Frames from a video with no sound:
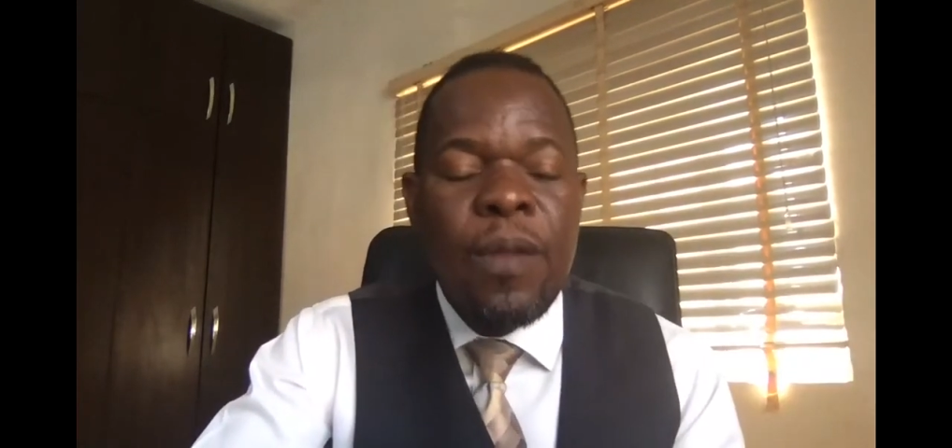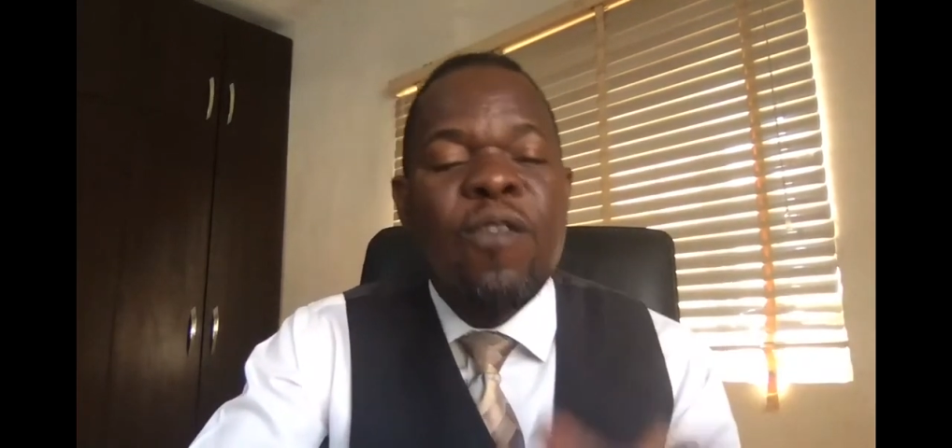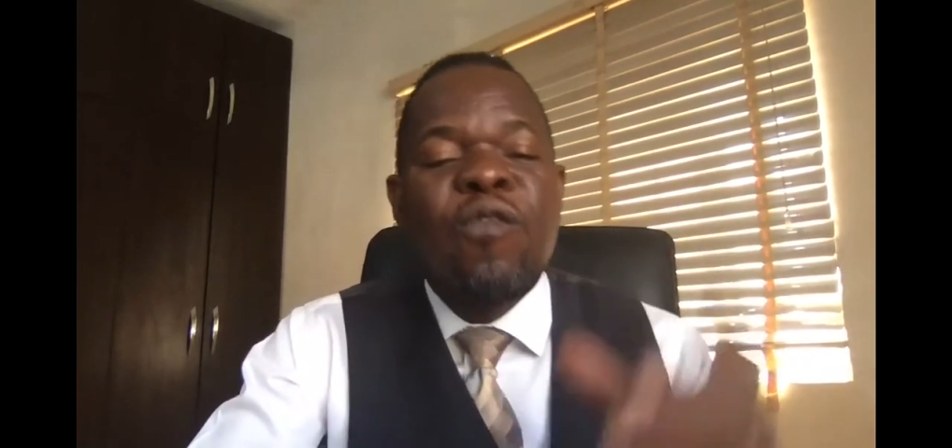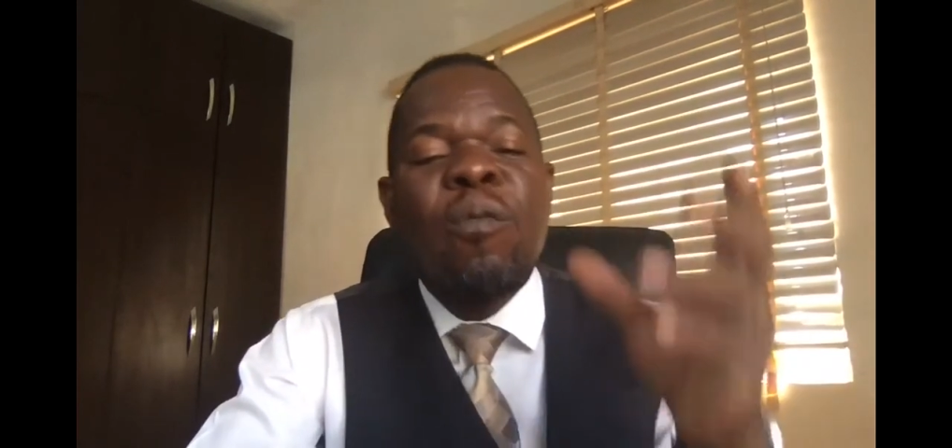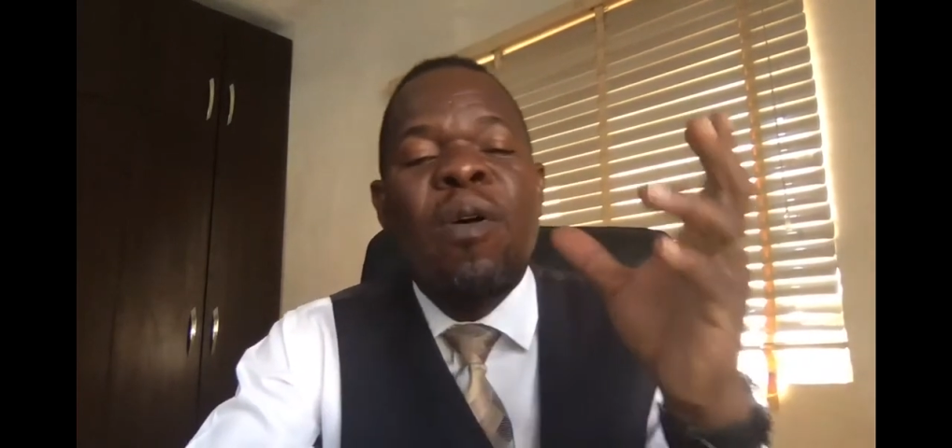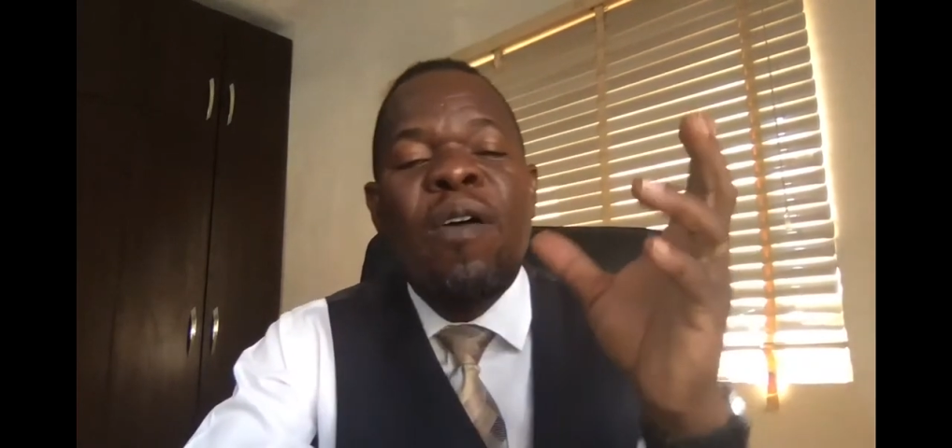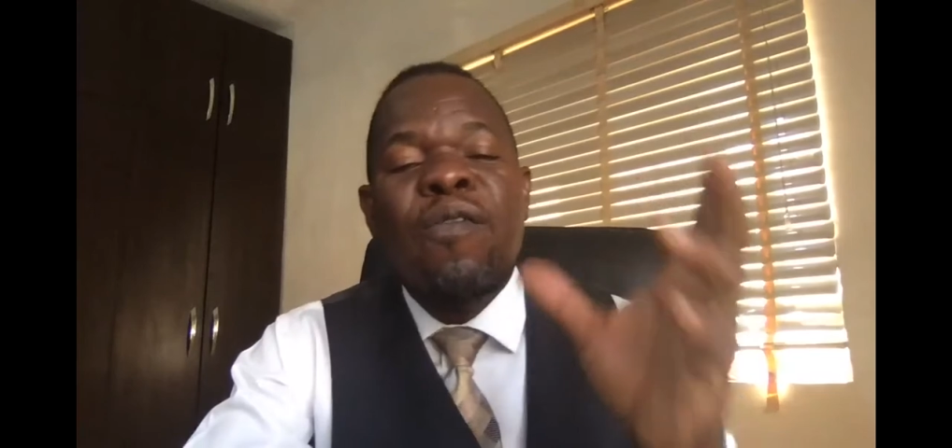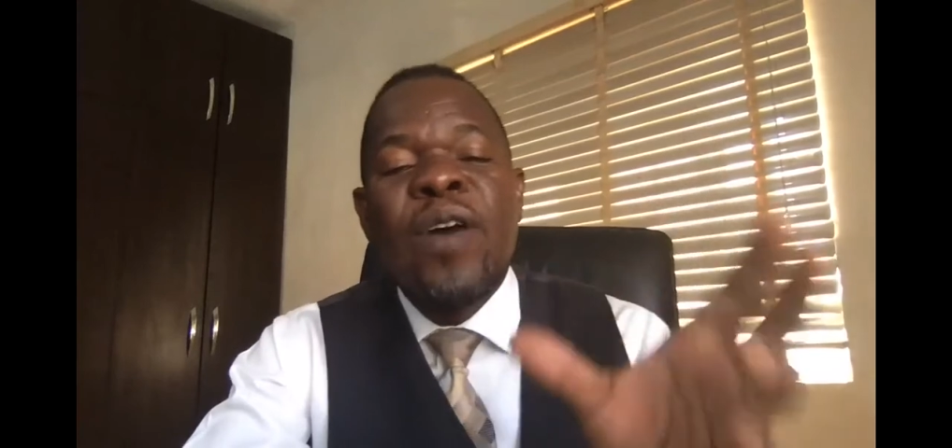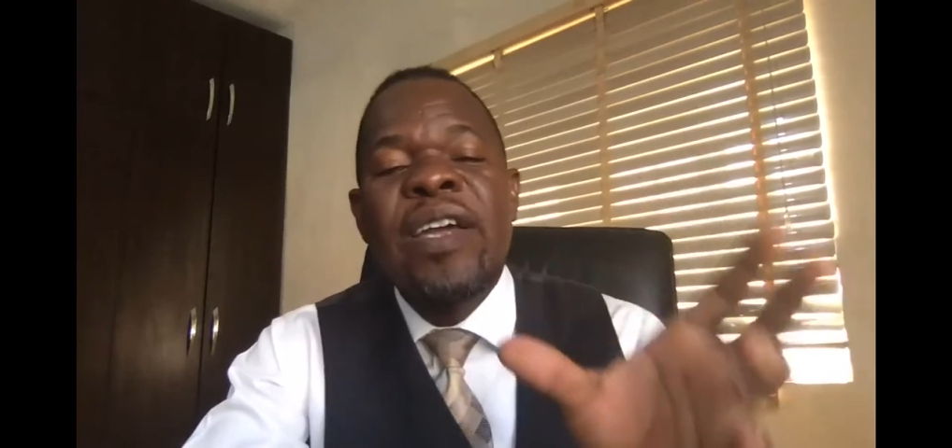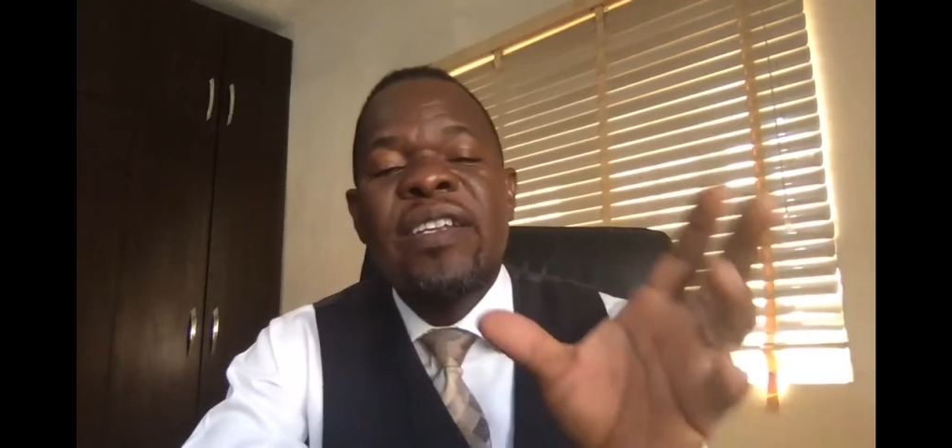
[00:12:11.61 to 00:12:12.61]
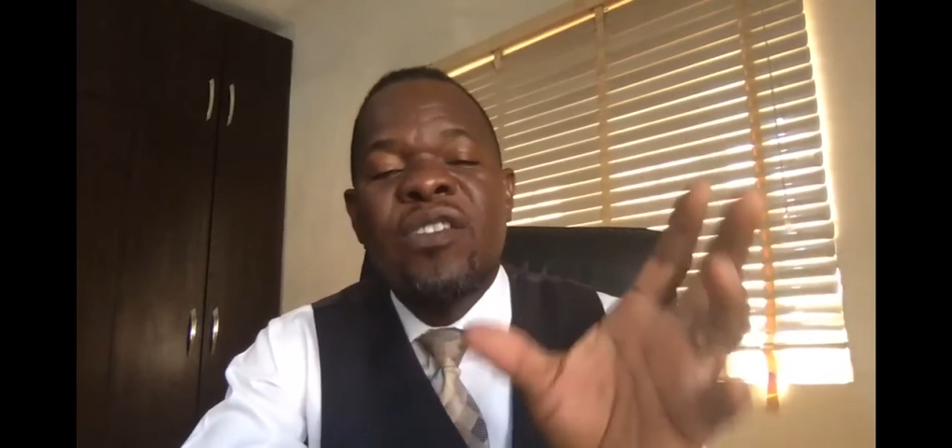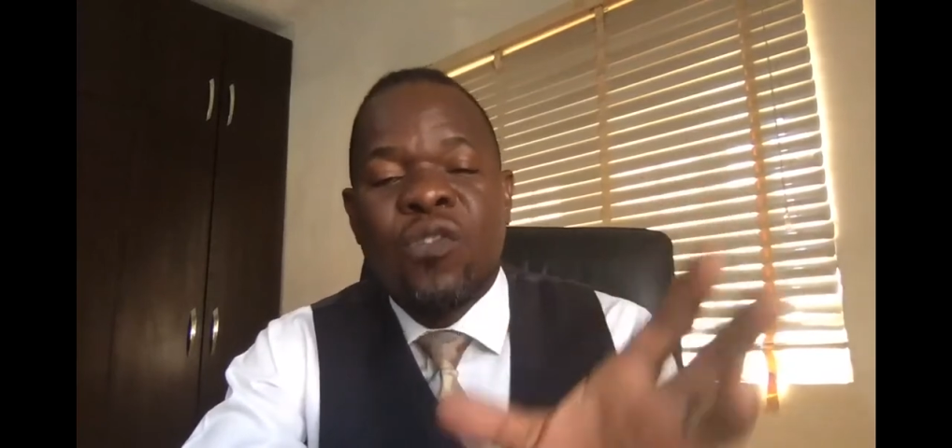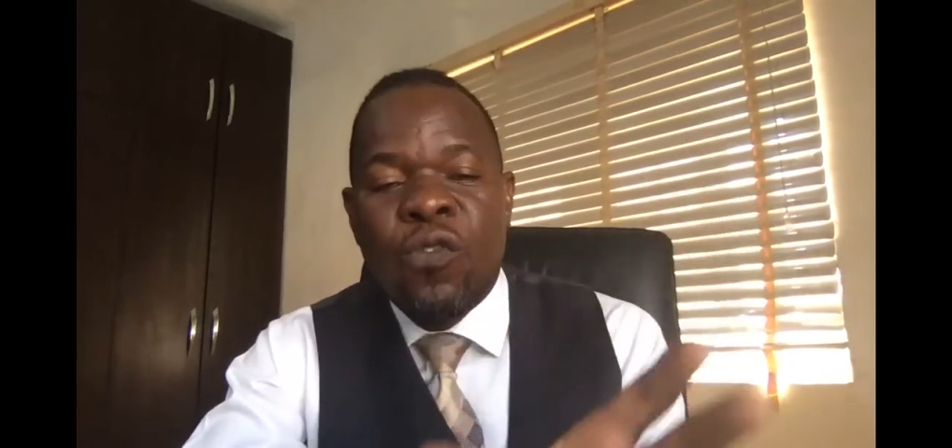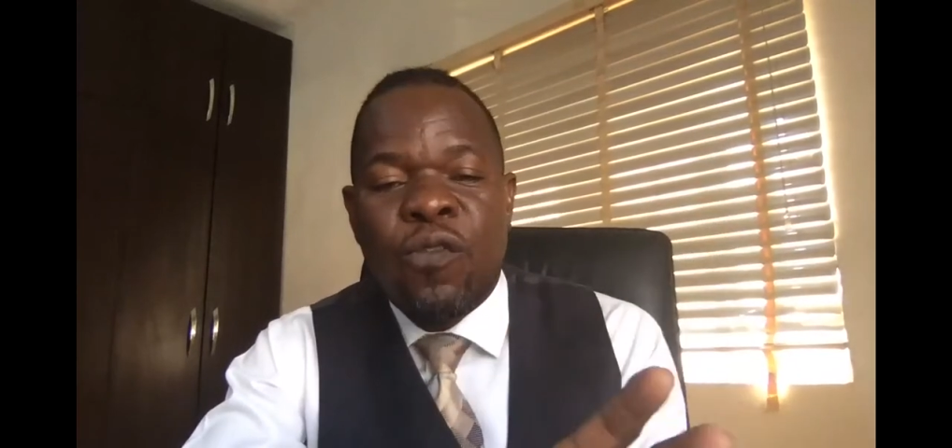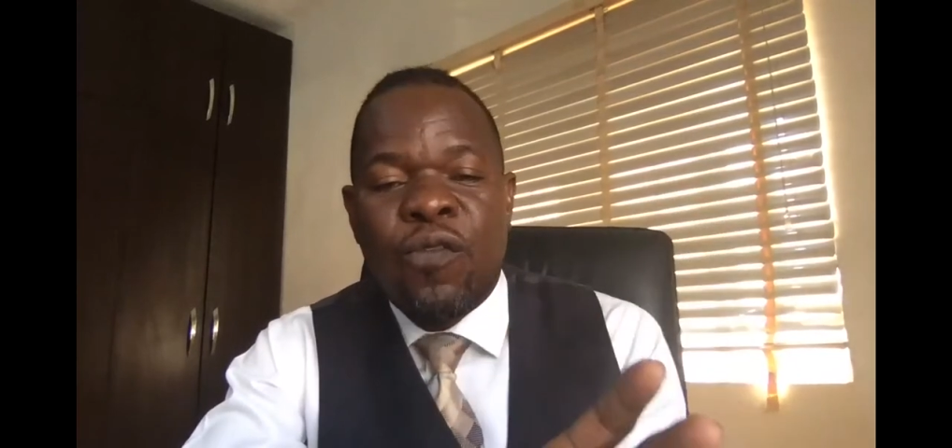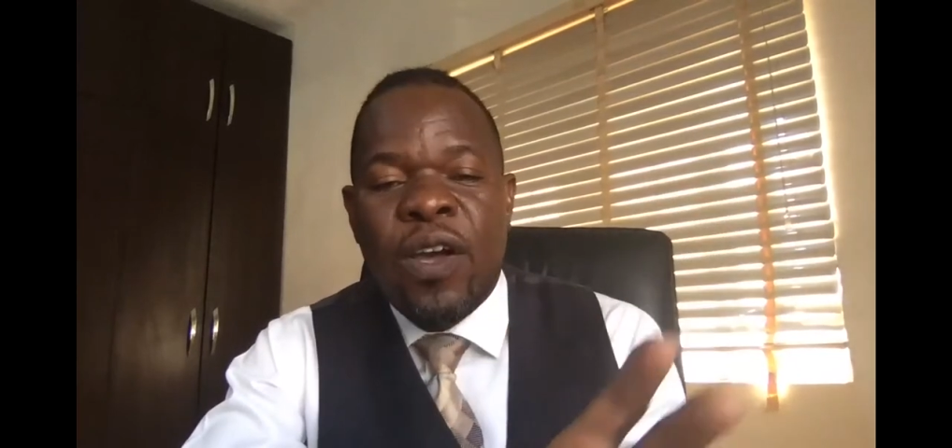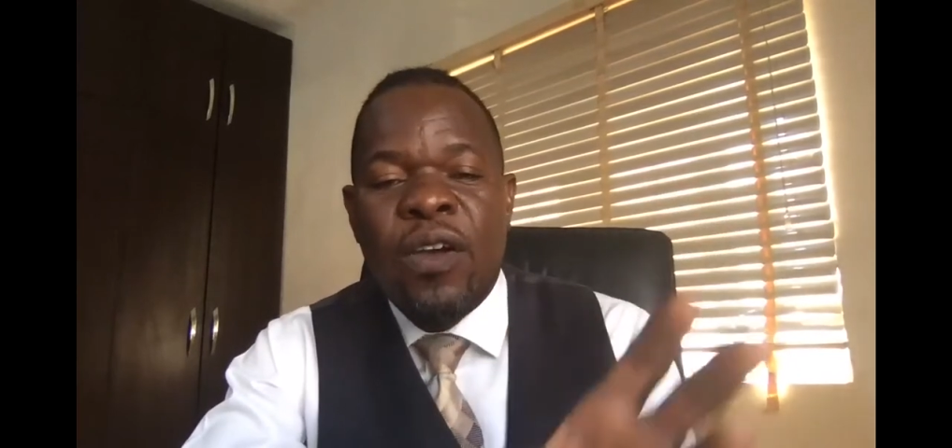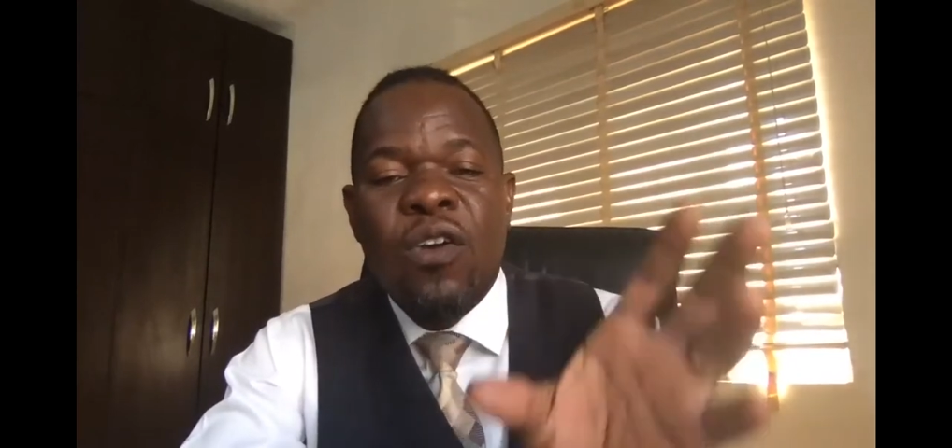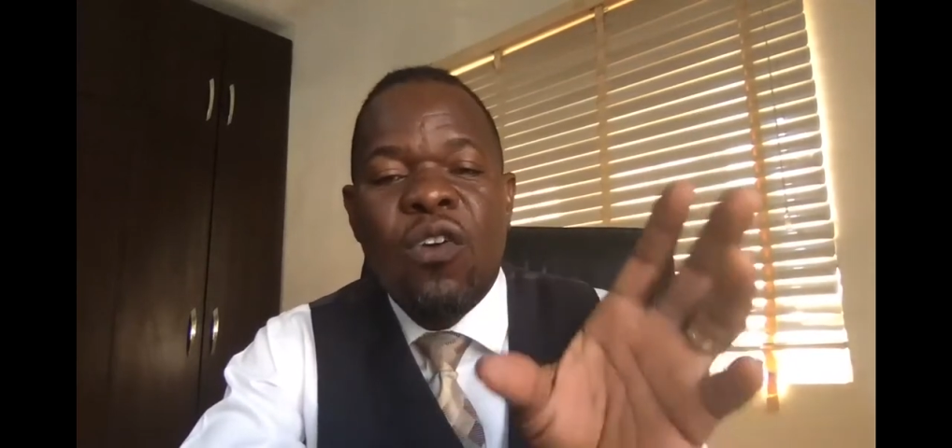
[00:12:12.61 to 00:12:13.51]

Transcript: From our findings so far,